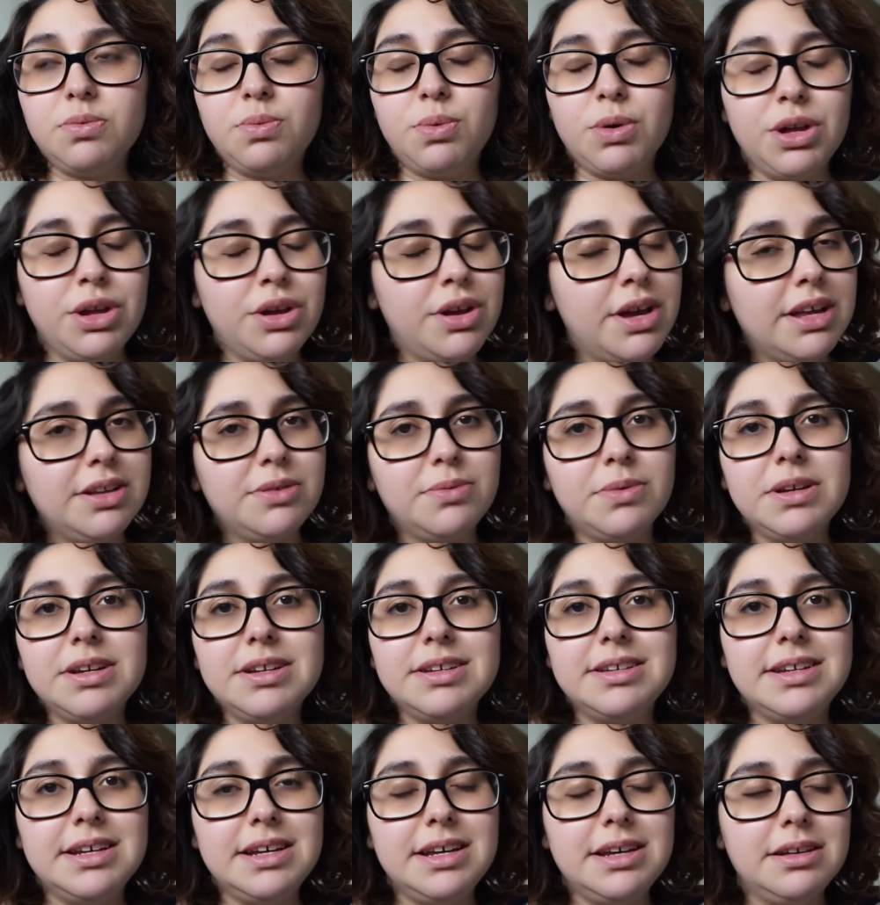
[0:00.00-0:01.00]
what you guys want
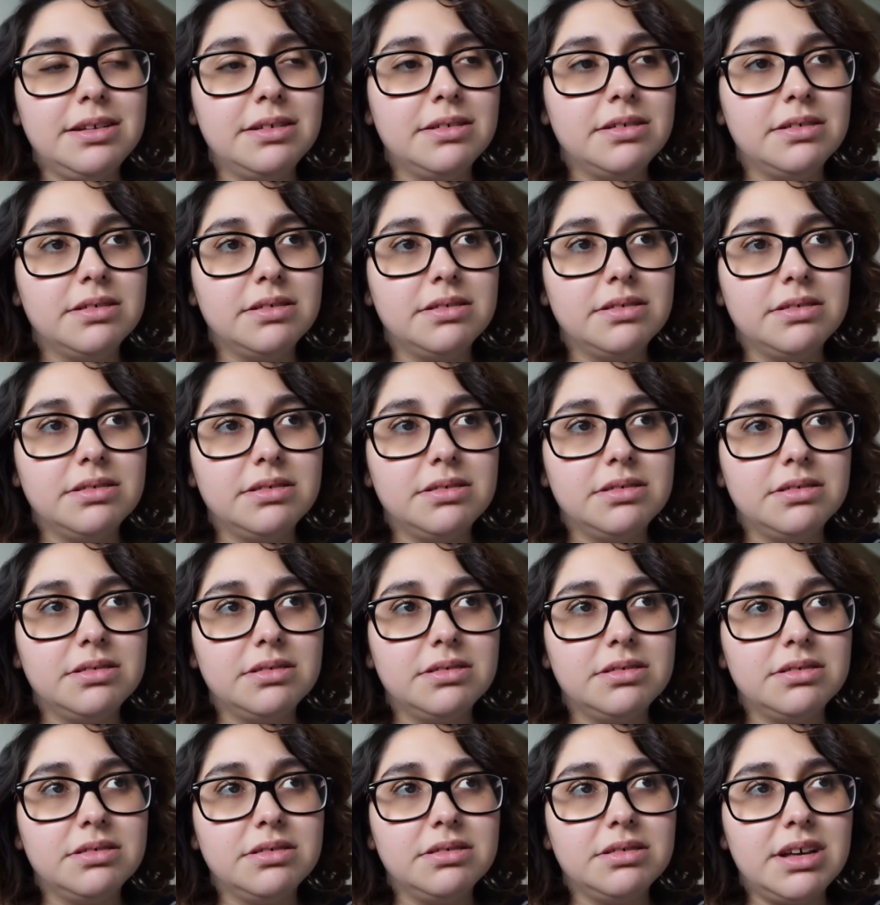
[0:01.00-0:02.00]
to see.
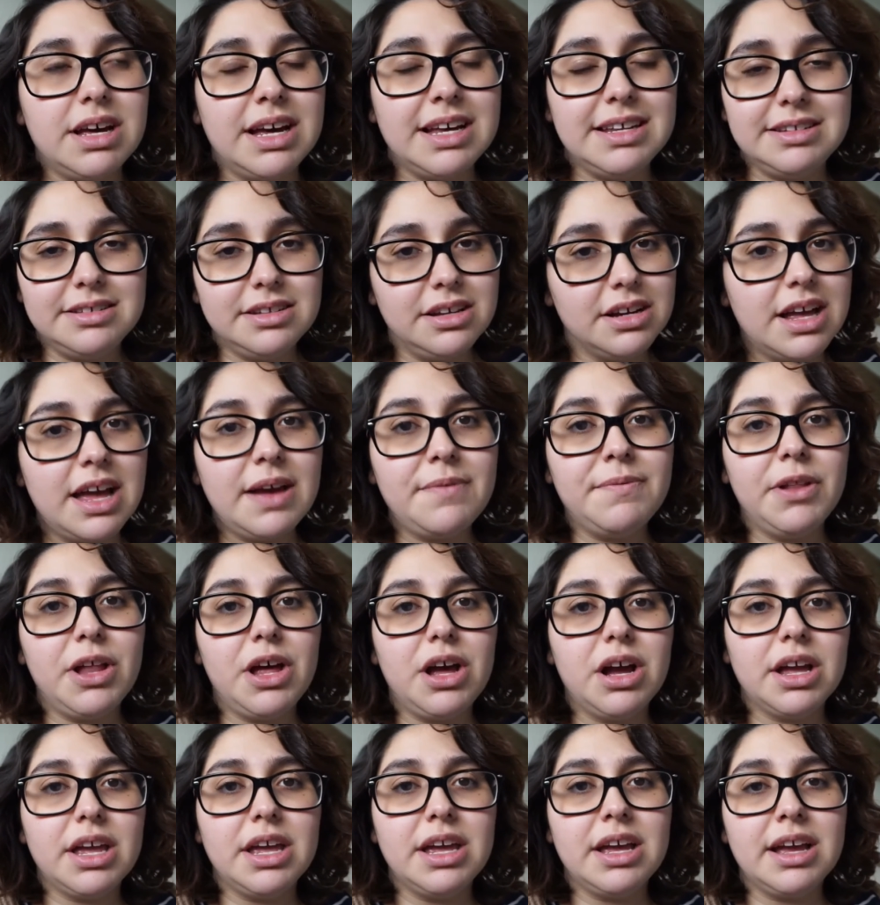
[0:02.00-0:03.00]
I suck at
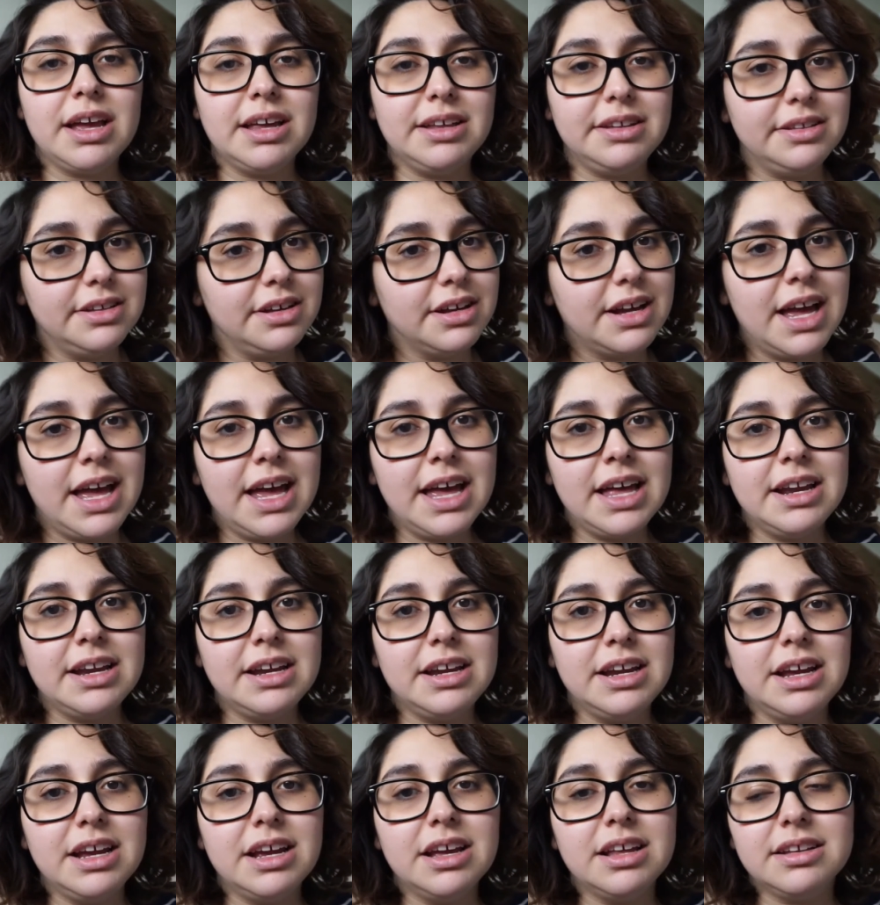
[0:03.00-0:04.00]
vlogging. I suck at
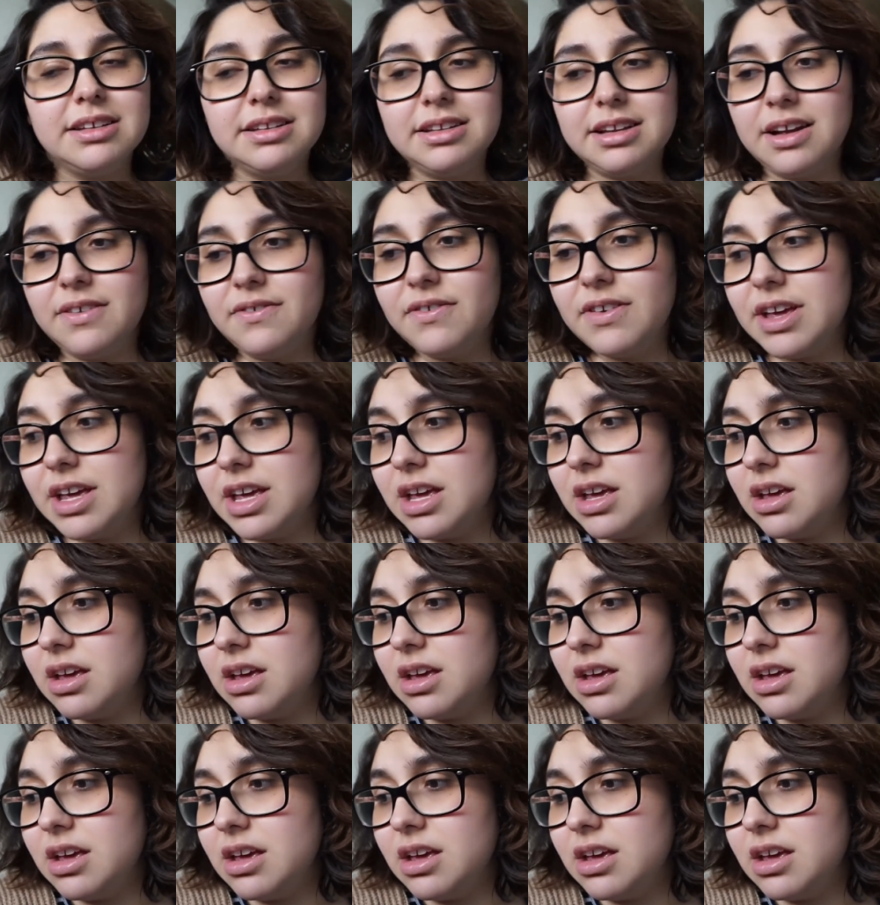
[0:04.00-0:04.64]
editing and stuff.